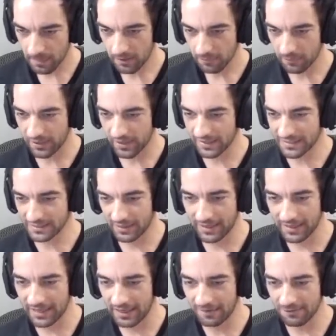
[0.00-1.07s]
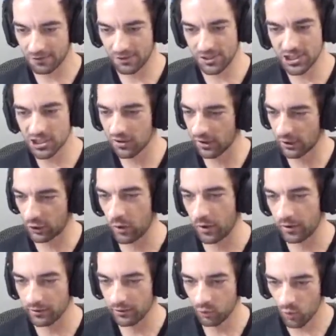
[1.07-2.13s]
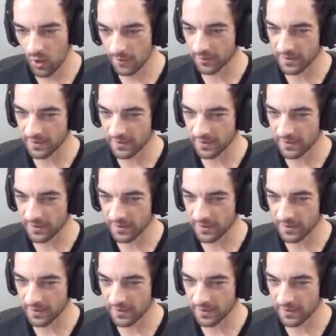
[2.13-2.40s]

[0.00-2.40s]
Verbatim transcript: but it's like, if you just chill in a corner, wait for